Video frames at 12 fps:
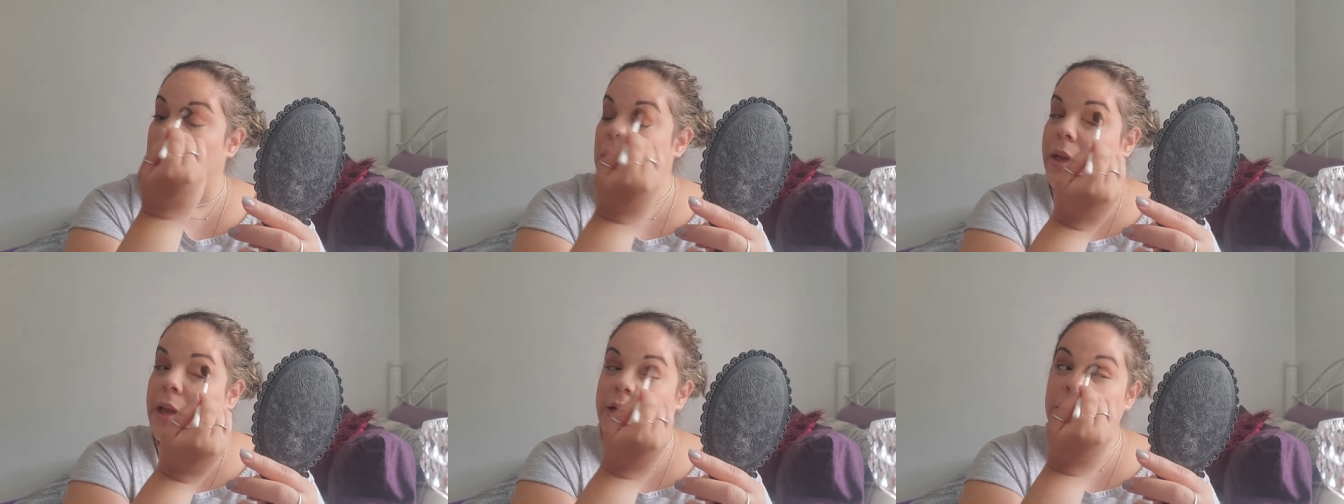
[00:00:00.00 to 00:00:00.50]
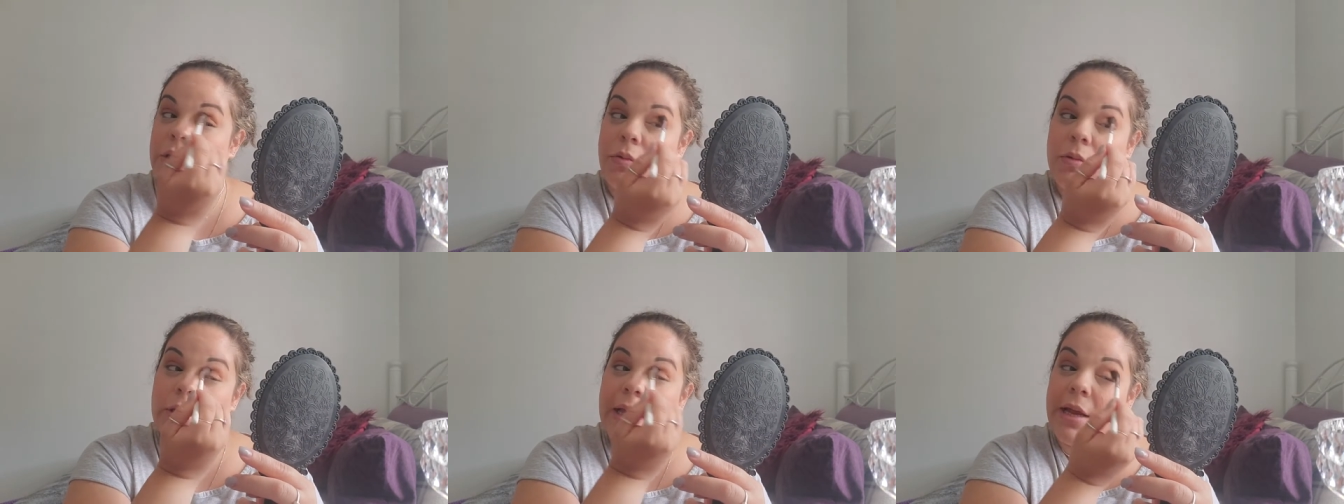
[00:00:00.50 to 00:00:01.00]
Like, I
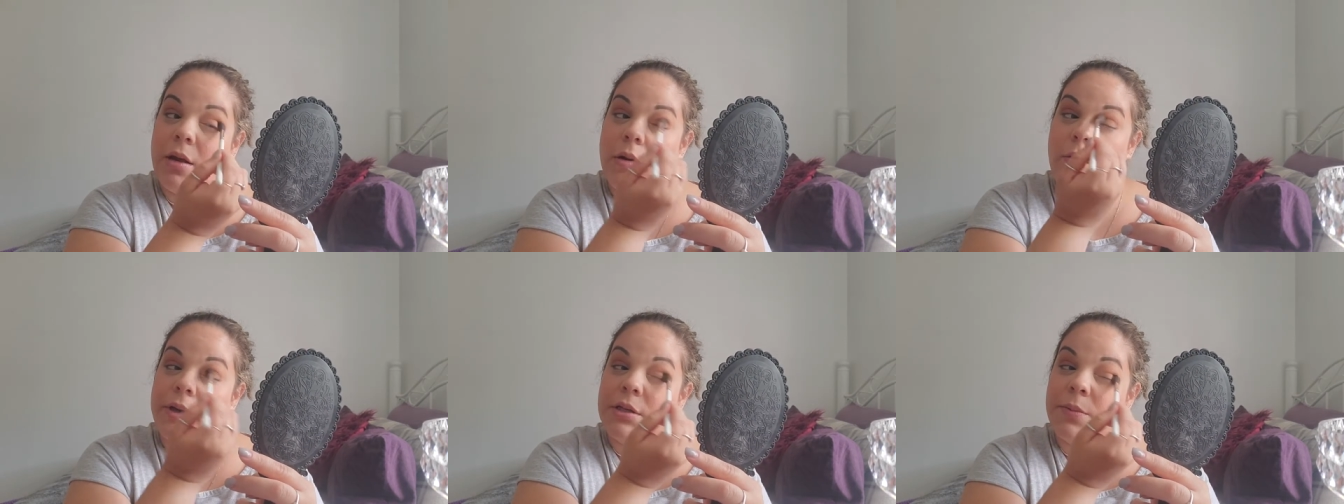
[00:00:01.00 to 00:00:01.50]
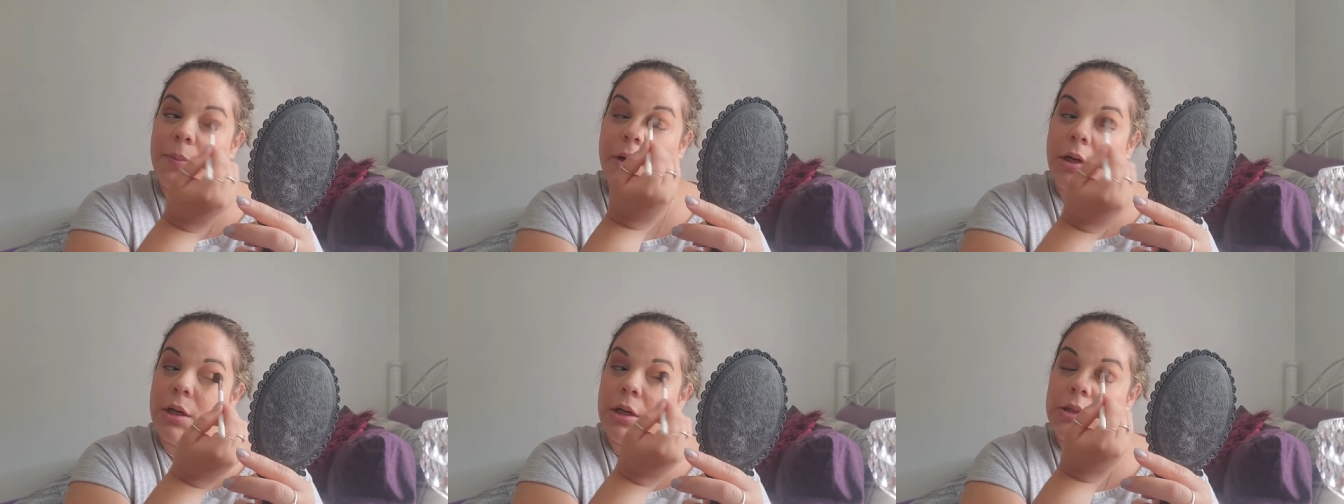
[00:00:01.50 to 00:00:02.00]
don't like going to
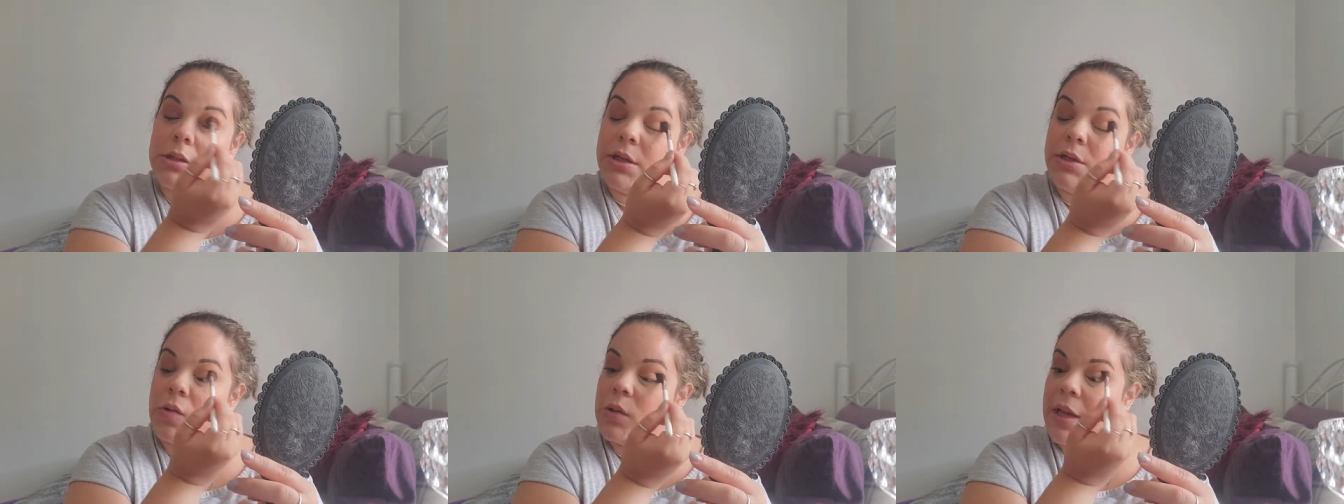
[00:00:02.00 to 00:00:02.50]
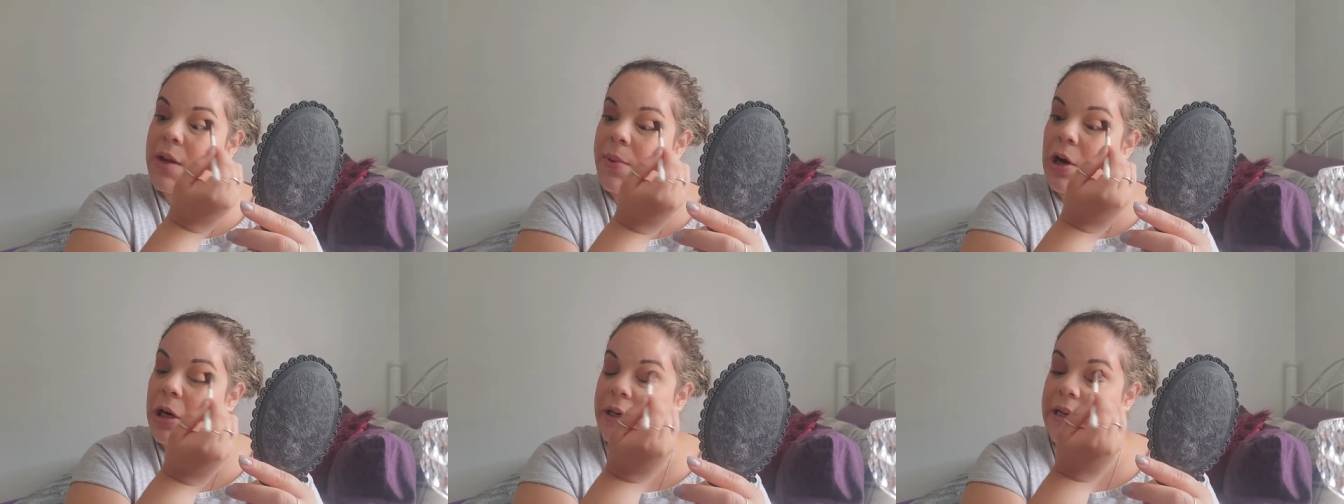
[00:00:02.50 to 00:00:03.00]
parties. I don't like
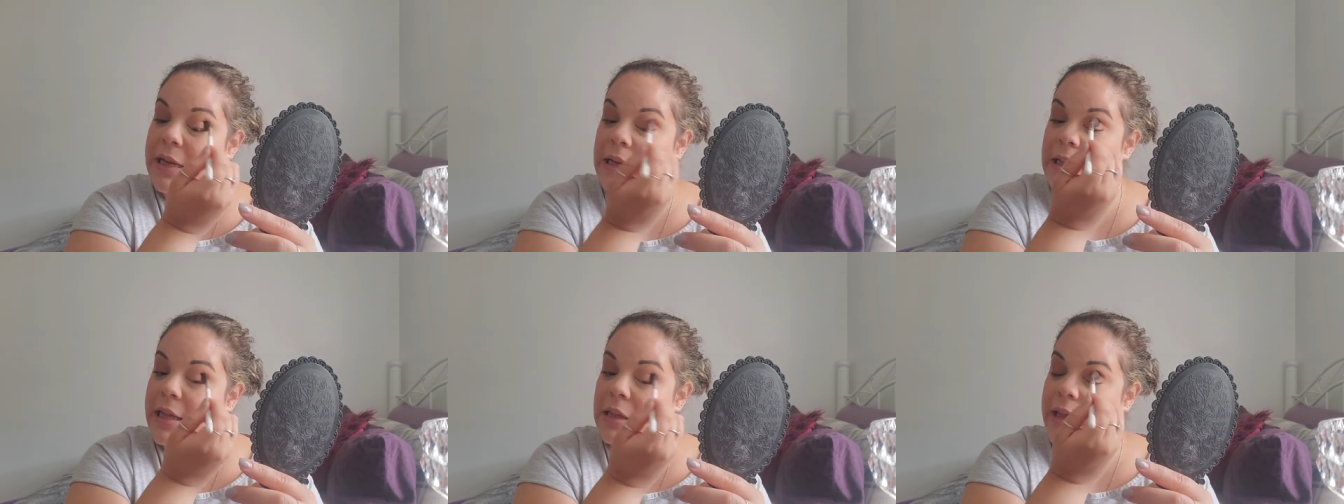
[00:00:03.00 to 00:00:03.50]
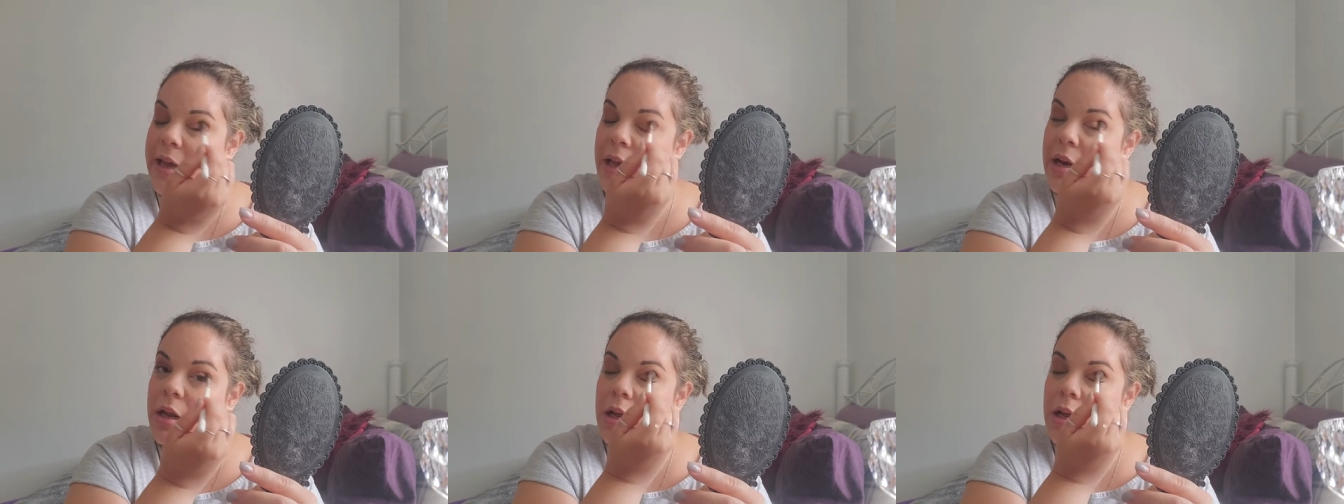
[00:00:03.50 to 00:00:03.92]
partying like that.